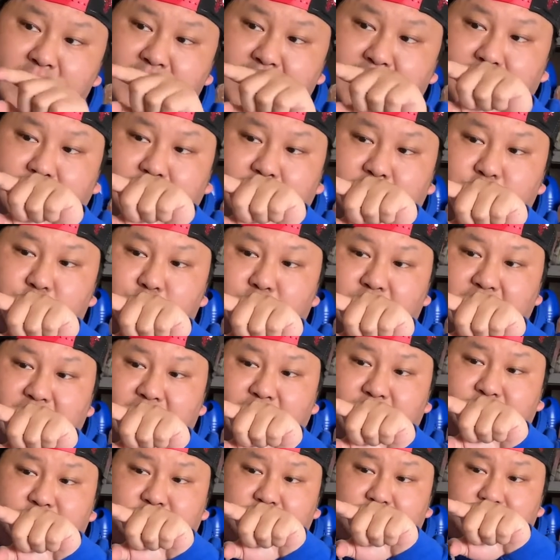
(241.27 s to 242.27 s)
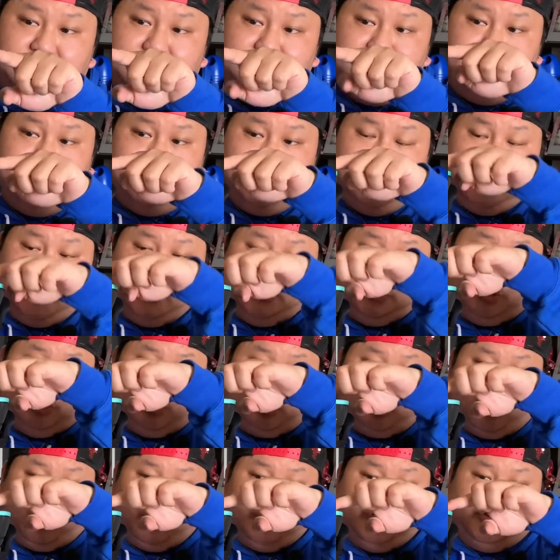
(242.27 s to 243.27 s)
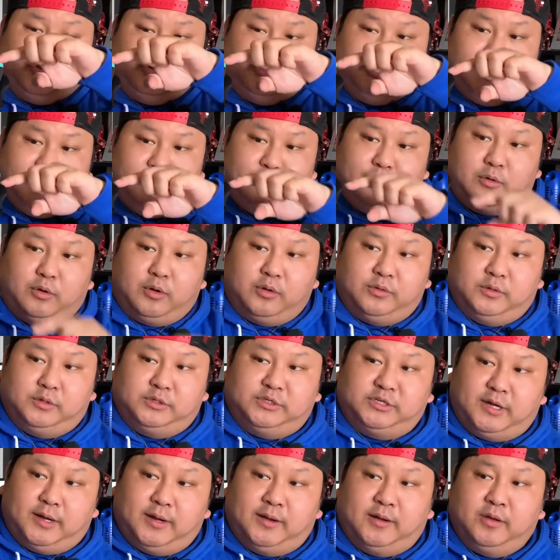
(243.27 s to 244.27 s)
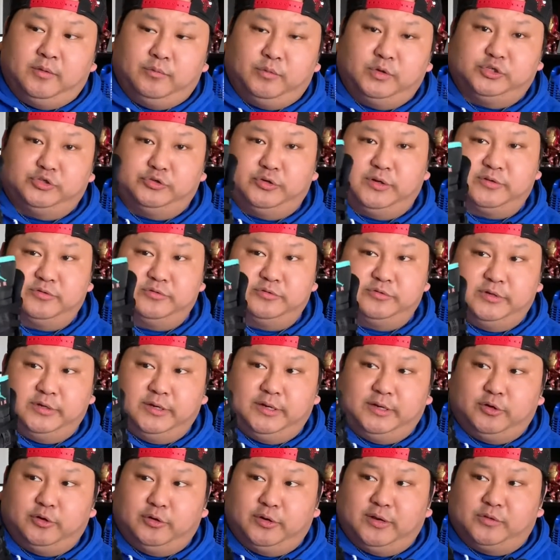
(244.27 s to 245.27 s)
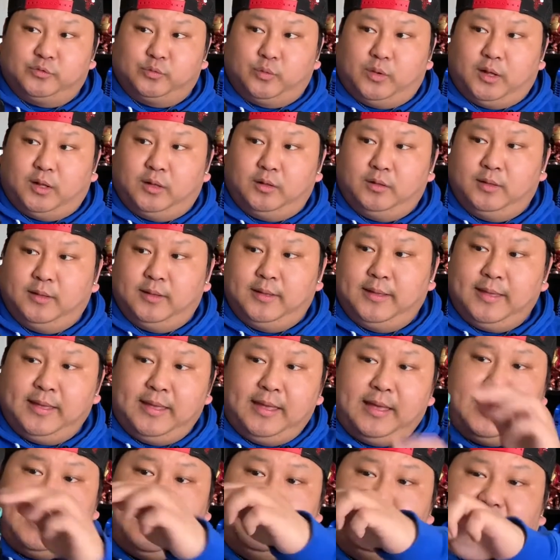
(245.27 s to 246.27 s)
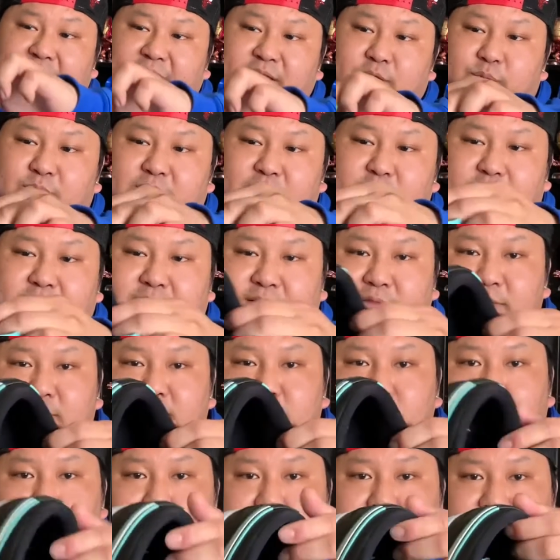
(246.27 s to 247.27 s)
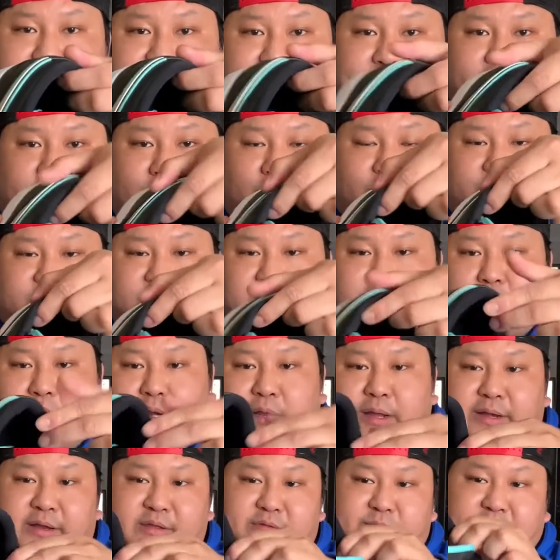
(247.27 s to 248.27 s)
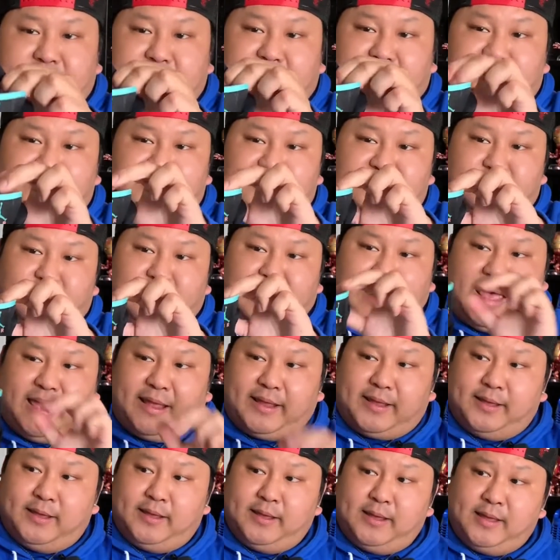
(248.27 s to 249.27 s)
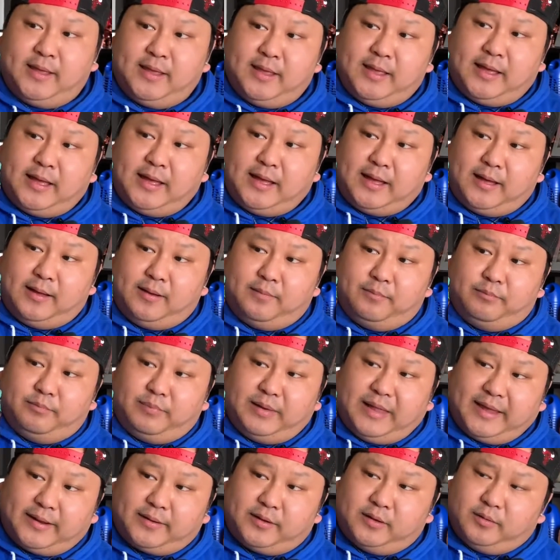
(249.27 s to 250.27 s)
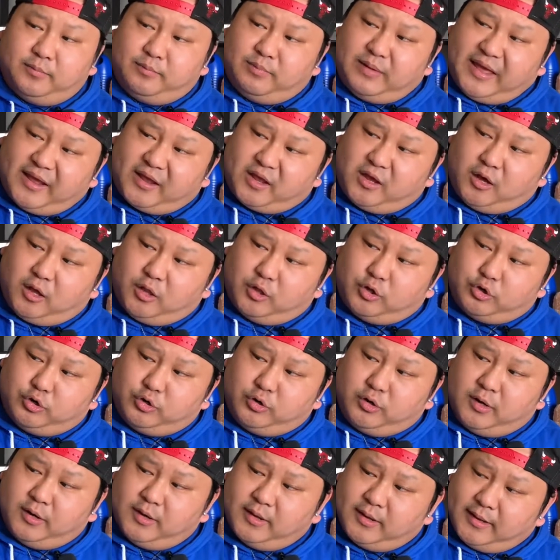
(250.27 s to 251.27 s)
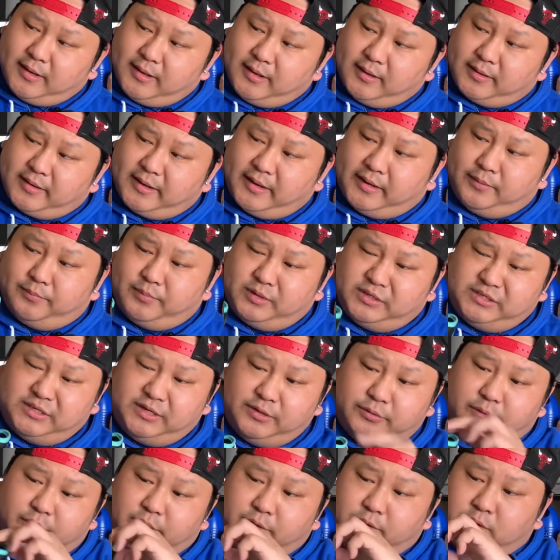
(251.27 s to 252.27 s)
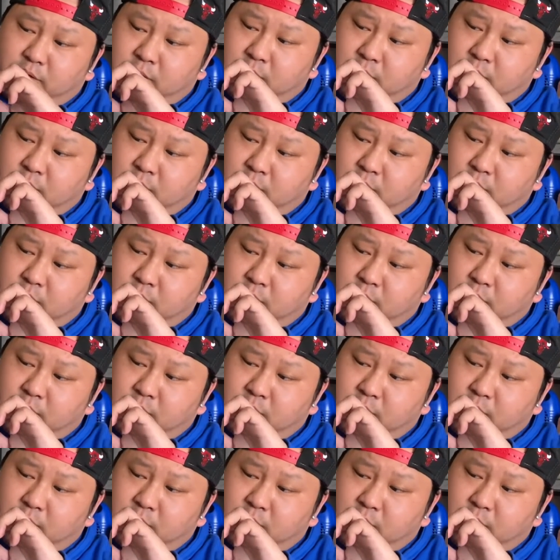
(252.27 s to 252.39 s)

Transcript: And then you have this turquoise trim on the tongue, which looks really good as well. Um, as we look at the sock liner, the sock liner is made out of this black, um, black, black color uh, kind of material.